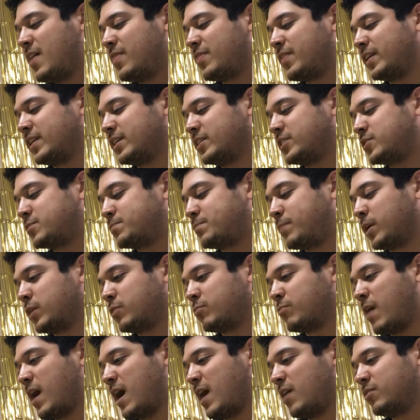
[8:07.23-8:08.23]
Then he spun
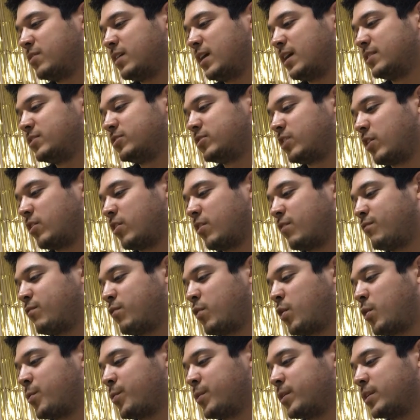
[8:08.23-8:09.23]
around and darted
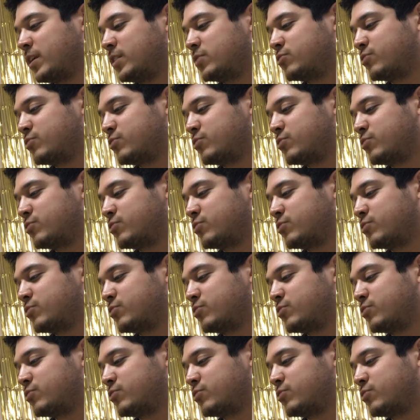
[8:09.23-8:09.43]
forward,